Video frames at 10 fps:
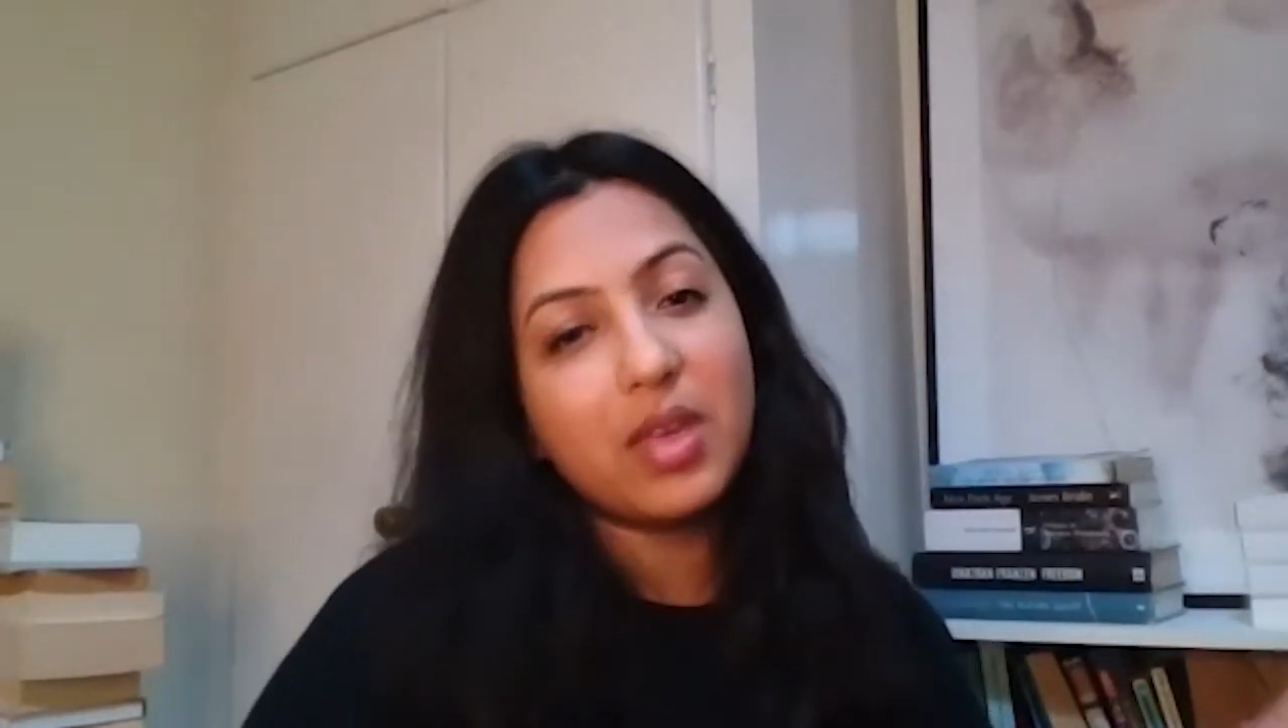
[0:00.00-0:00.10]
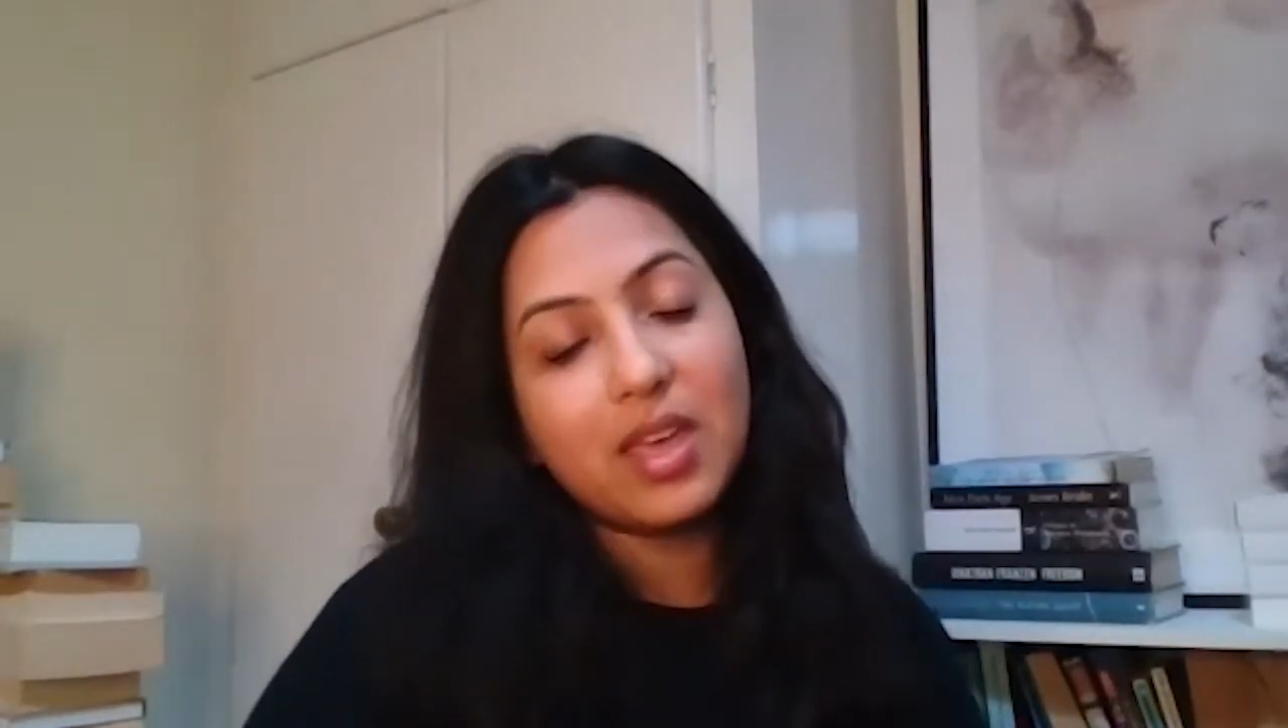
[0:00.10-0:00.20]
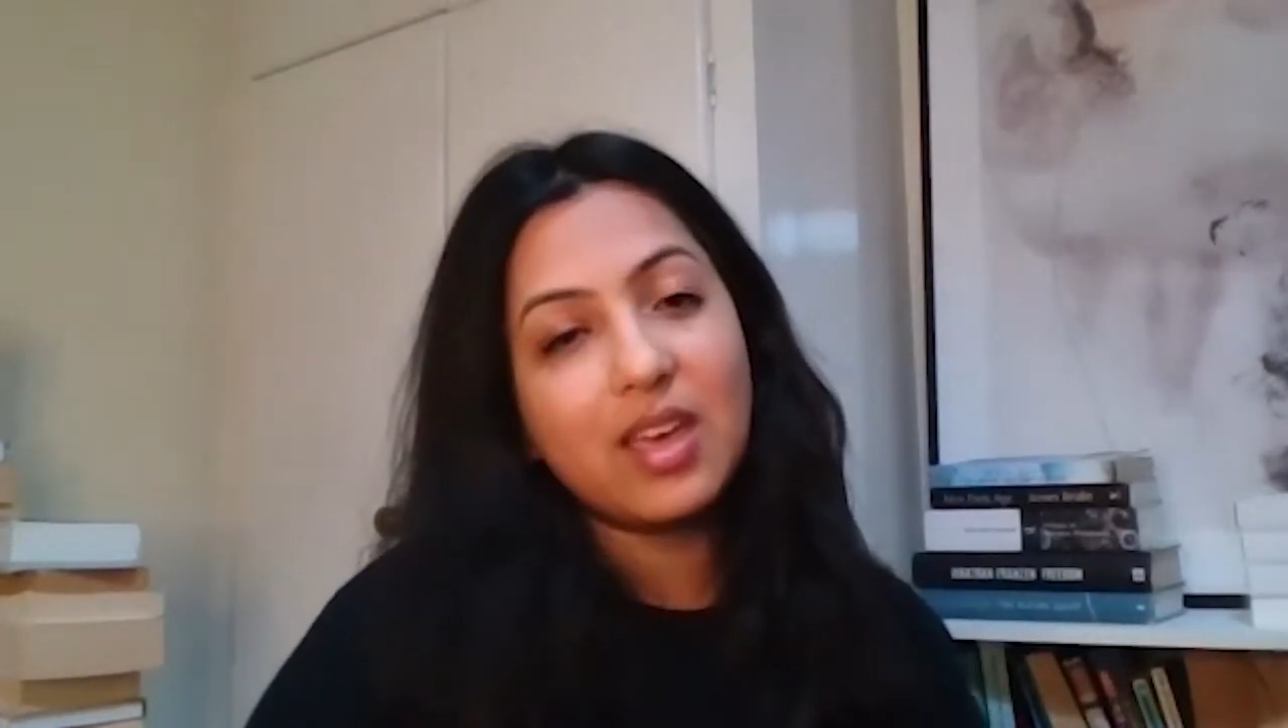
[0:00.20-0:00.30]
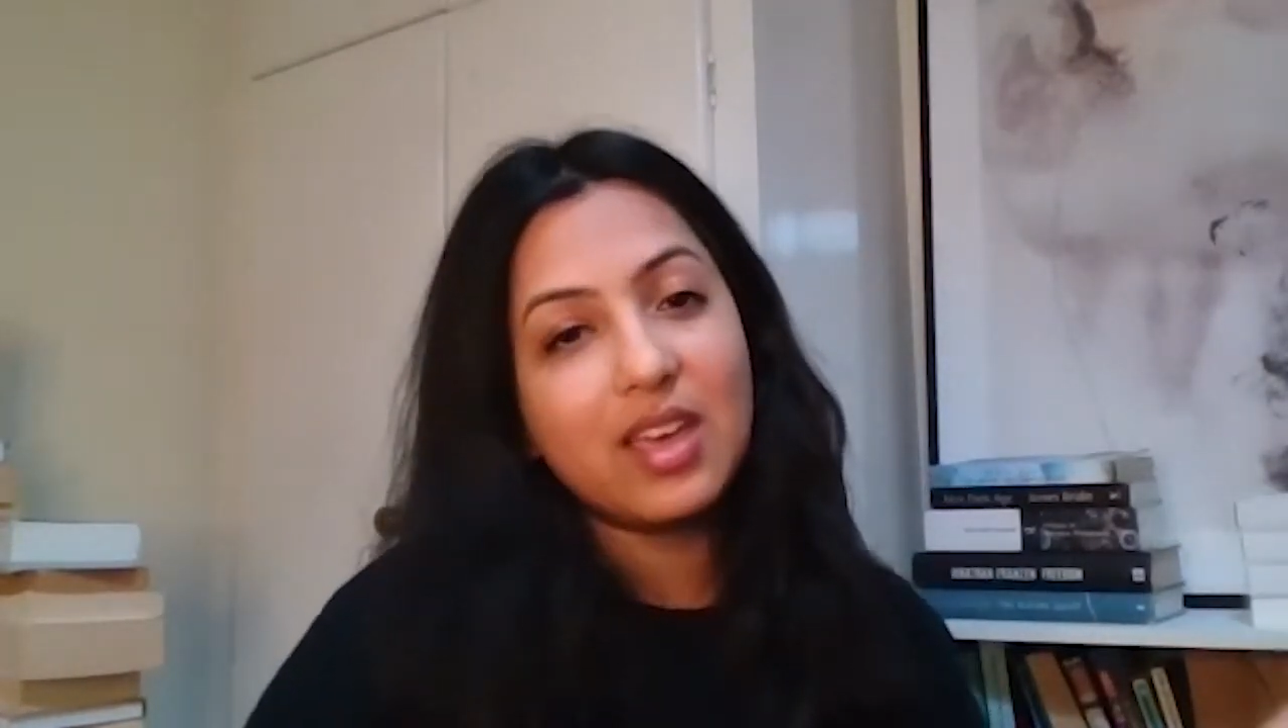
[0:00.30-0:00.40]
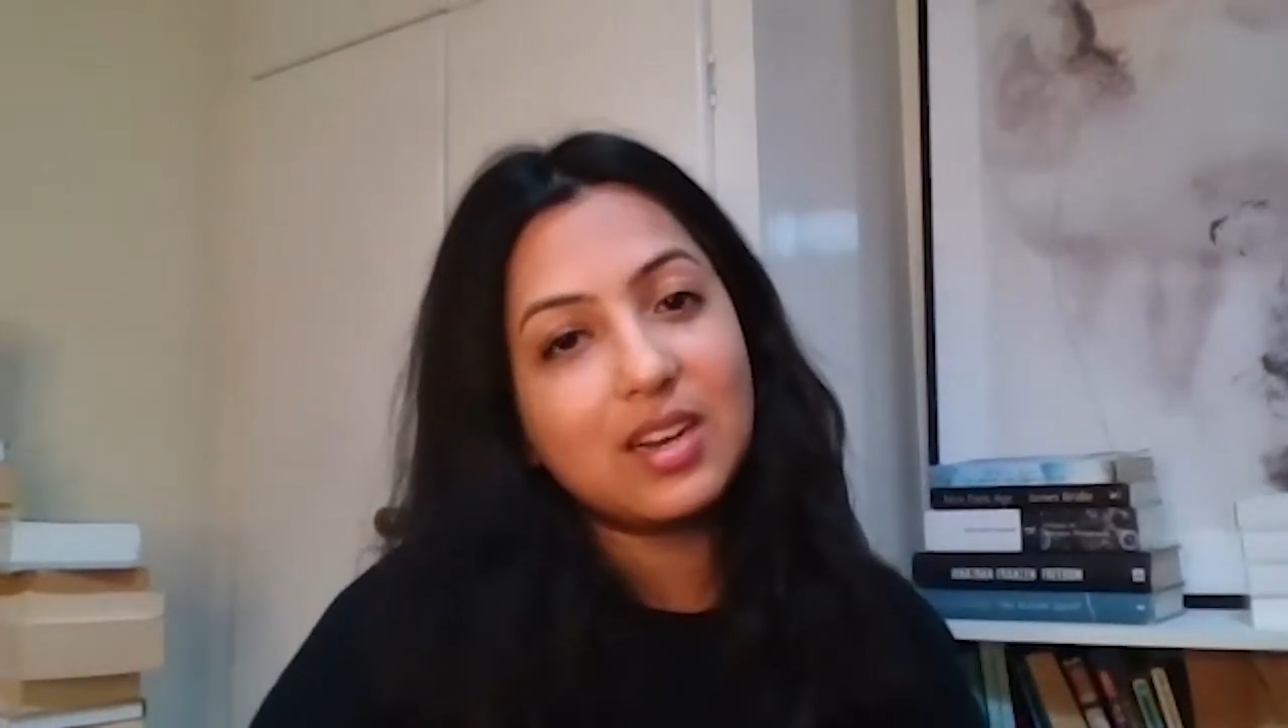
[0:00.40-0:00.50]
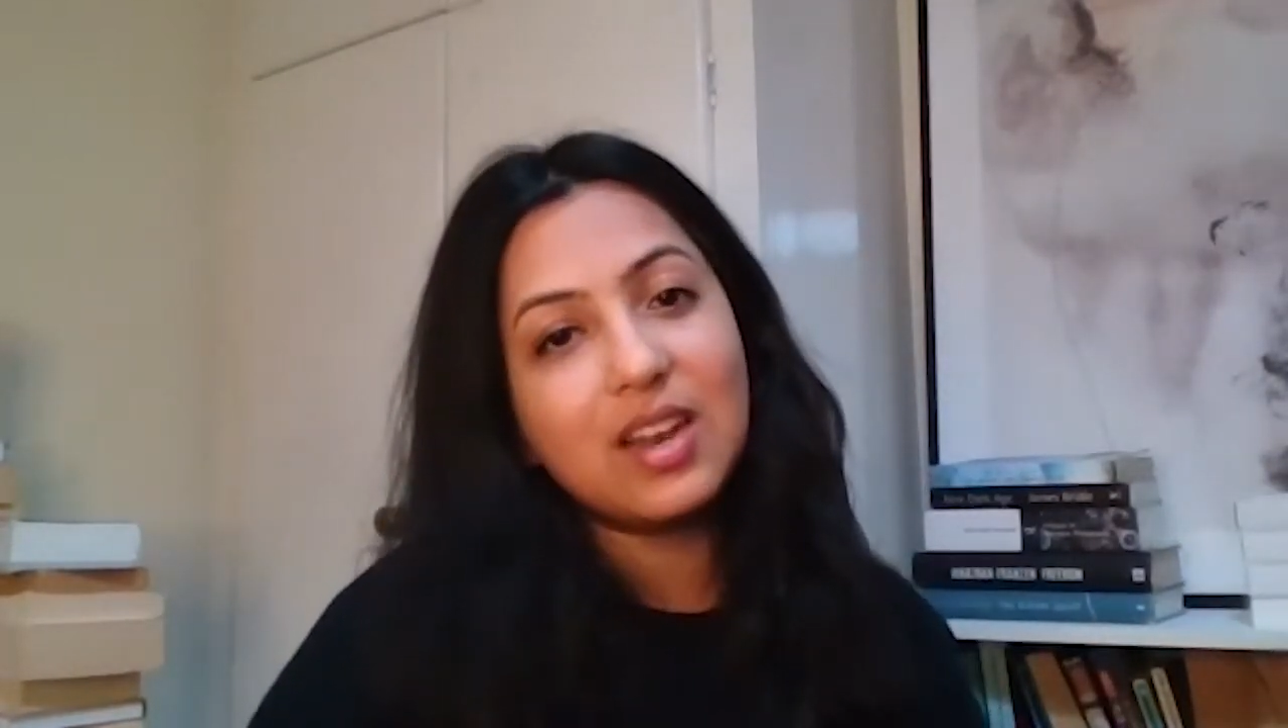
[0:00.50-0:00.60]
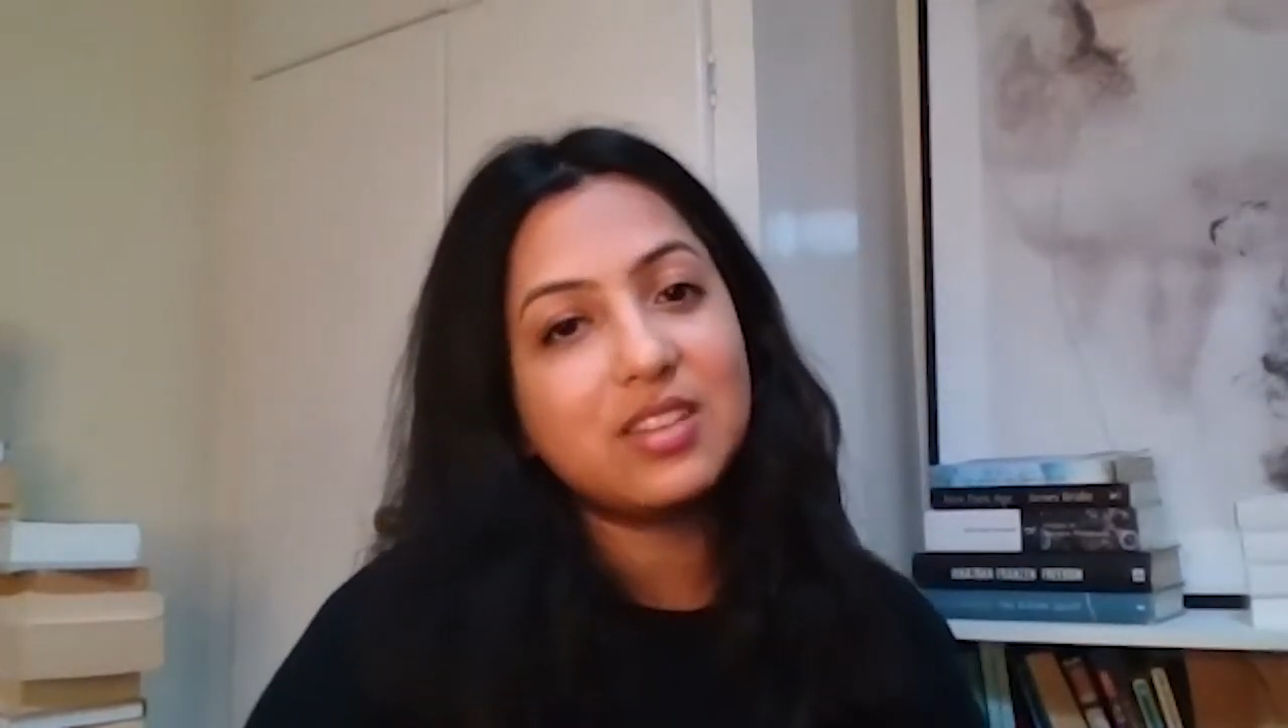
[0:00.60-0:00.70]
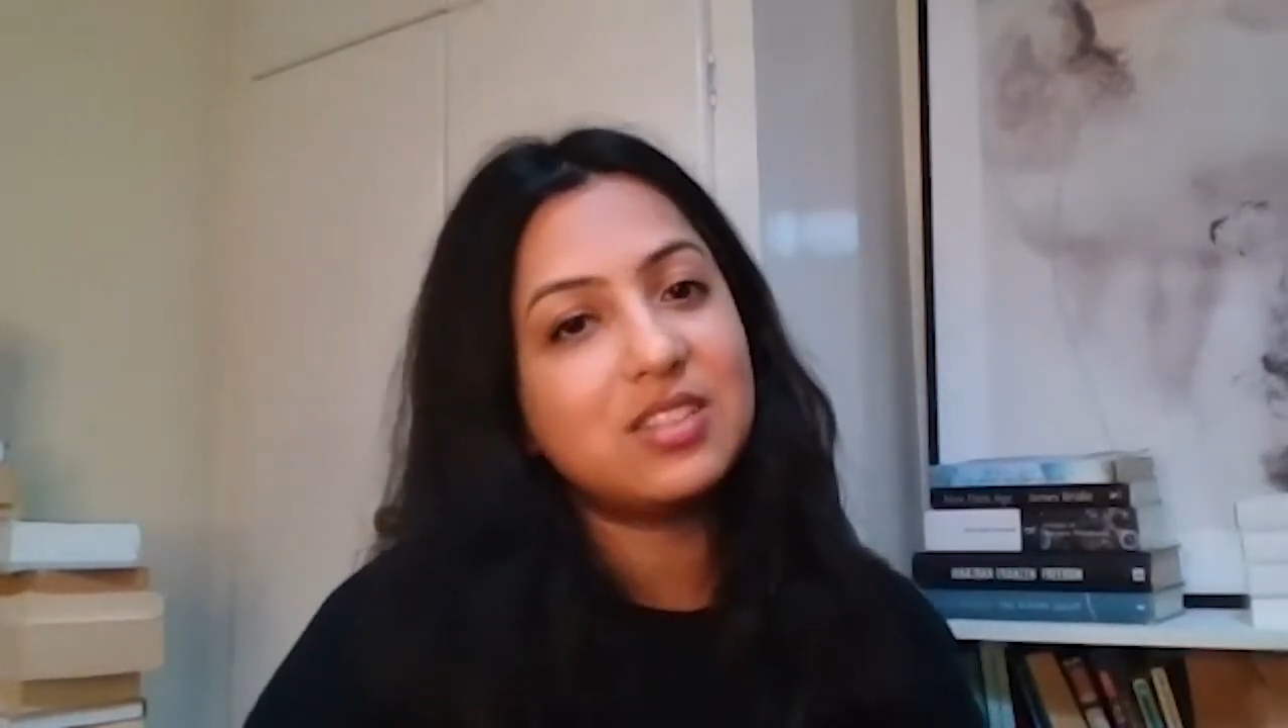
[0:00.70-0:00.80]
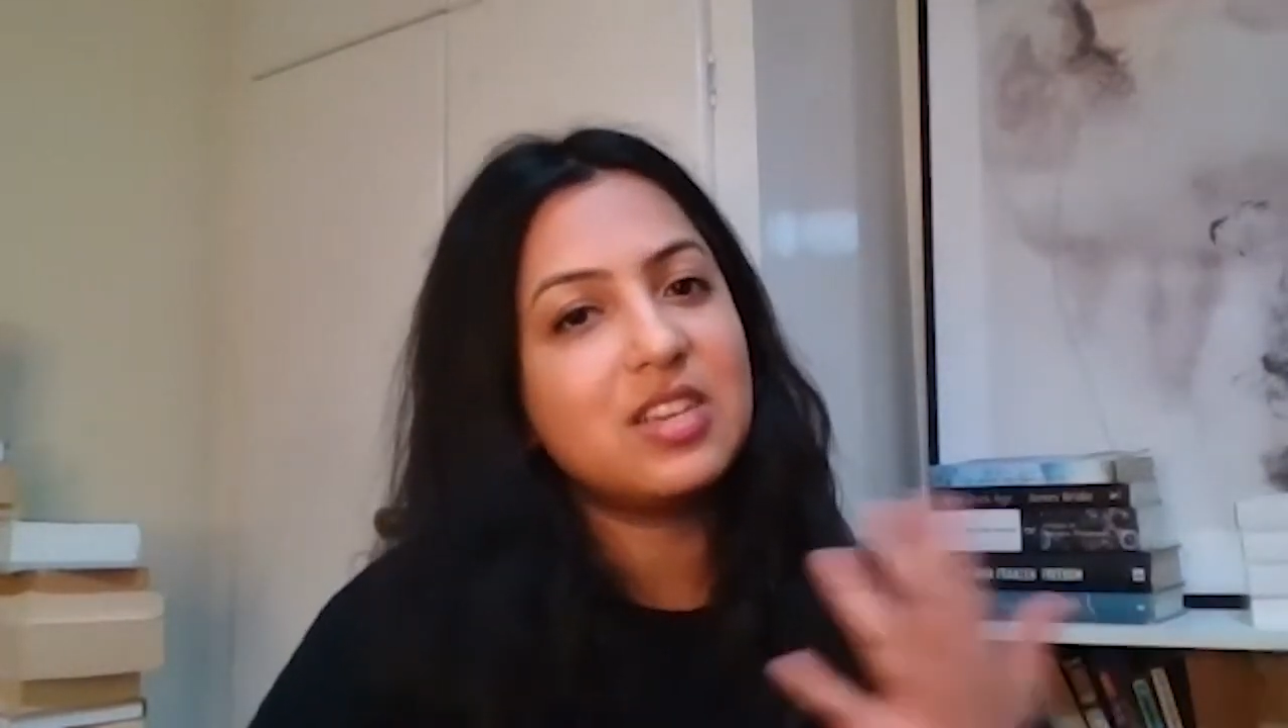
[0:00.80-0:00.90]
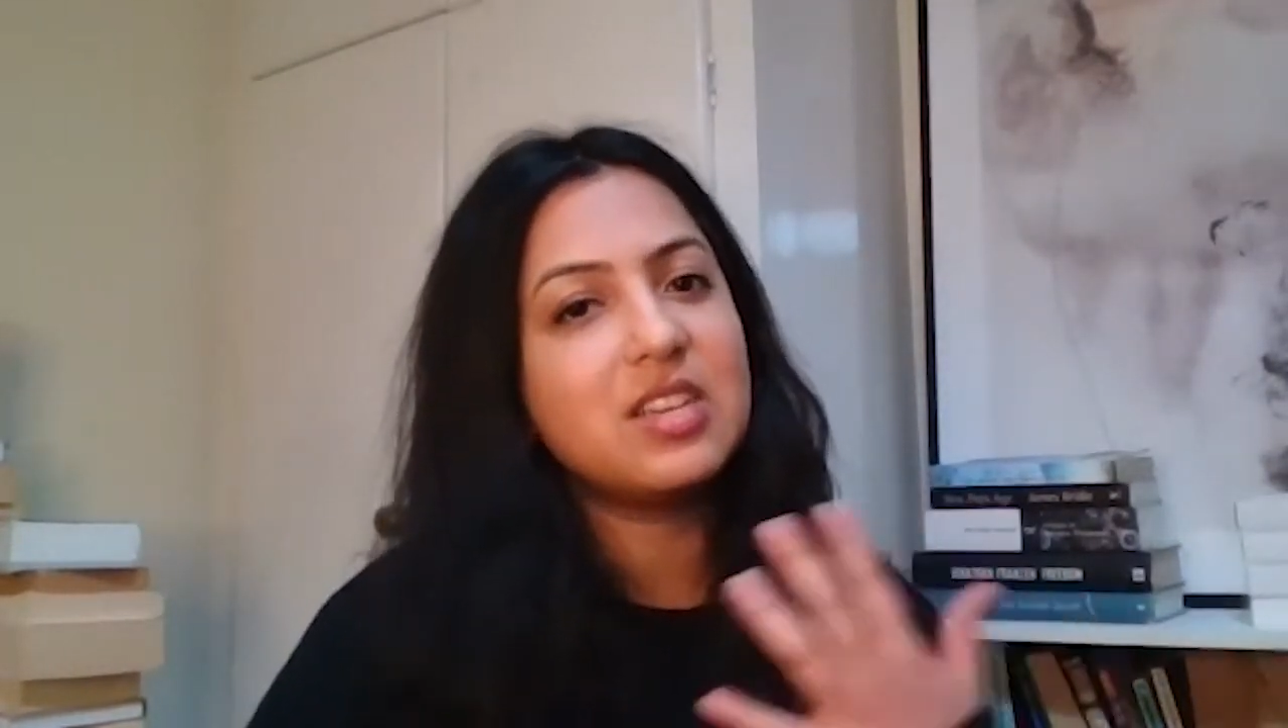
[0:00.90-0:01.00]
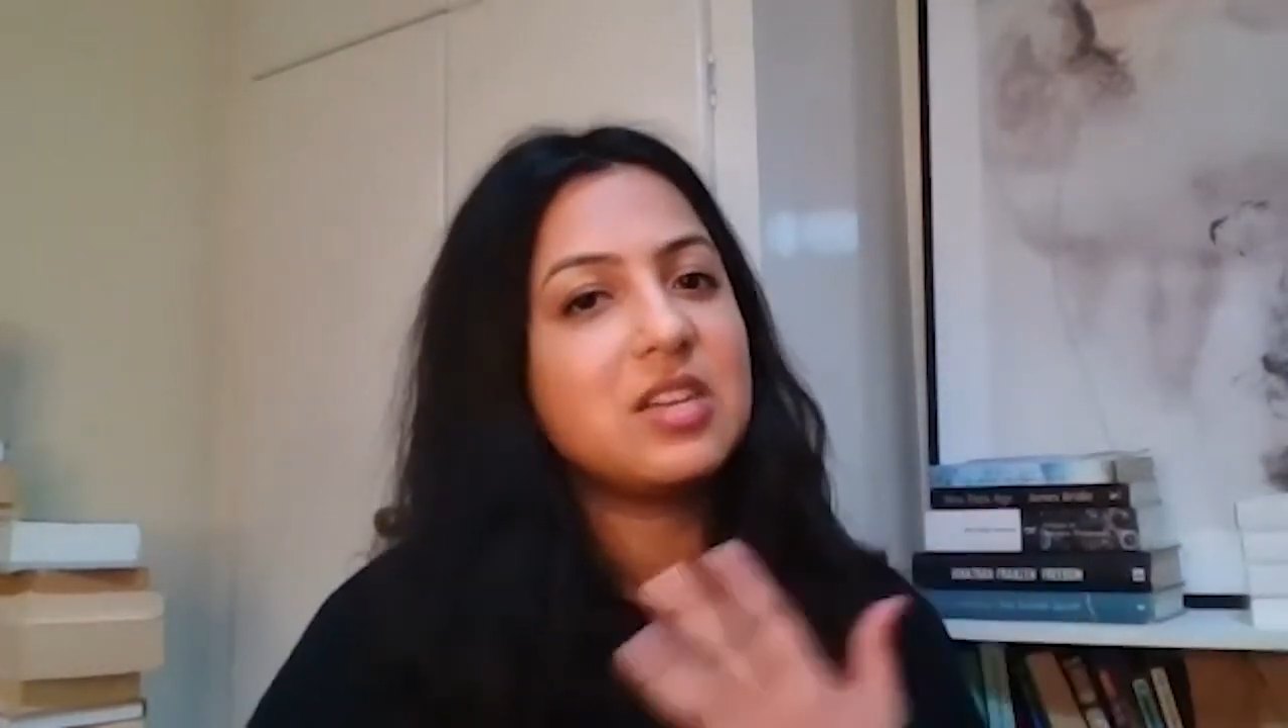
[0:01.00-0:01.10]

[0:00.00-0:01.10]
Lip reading: here in London